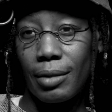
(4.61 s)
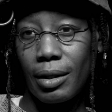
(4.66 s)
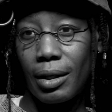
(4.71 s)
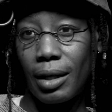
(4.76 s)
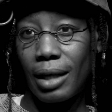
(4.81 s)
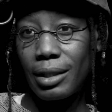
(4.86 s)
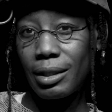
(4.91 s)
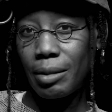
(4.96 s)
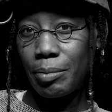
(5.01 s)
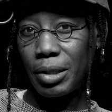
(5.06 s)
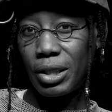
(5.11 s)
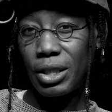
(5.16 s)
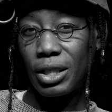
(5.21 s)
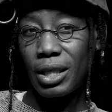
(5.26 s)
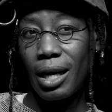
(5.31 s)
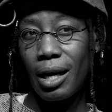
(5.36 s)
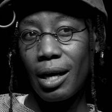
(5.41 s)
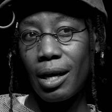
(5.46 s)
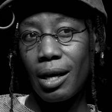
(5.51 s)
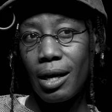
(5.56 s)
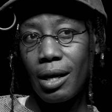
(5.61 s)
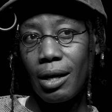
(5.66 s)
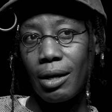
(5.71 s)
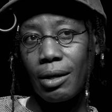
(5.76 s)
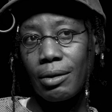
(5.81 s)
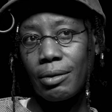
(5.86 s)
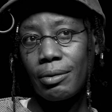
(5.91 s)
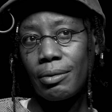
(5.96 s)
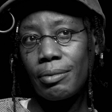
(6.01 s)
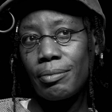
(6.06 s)
Got to meet
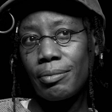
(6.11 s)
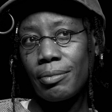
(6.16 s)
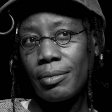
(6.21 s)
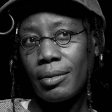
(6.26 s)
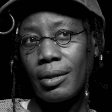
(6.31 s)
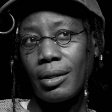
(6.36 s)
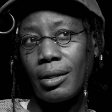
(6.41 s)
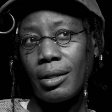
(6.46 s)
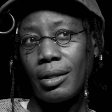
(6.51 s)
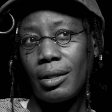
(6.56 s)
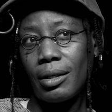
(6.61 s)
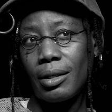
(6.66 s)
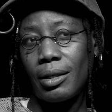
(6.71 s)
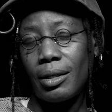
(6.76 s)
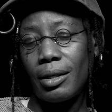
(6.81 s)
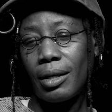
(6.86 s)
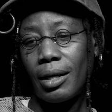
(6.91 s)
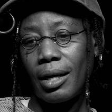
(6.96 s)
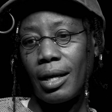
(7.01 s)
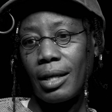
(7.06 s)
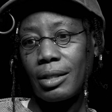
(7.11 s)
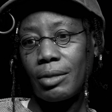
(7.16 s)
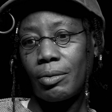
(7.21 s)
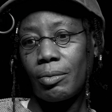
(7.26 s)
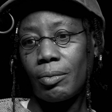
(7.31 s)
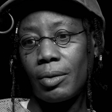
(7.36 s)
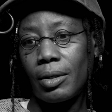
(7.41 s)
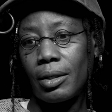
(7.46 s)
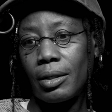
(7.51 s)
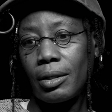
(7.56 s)
Chow. I had to
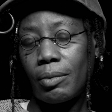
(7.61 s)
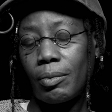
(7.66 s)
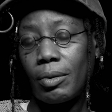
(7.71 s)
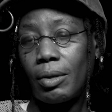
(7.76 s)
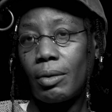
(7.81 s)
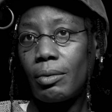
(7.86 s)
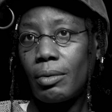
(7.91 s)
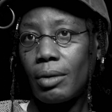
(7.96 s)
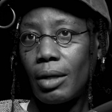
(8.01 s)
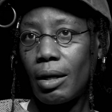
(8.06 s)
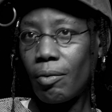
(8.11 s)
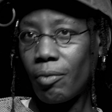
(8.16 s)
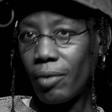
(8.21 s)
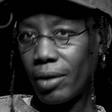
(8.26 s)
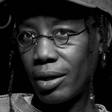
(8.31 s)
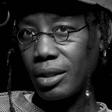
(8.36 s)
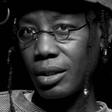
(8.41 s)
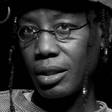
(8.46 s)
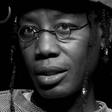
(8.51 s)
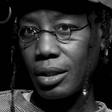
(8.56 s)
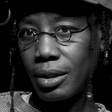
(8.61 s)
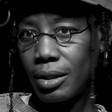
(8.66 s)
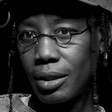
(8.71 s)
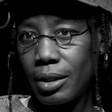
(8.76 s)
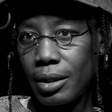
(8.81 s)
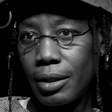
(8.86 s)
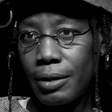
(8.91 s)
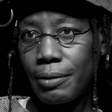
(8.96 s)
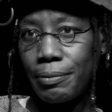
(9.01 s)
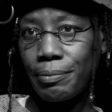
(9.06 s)
run, I ran into the
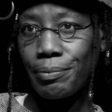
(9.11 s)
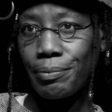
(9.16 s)
city,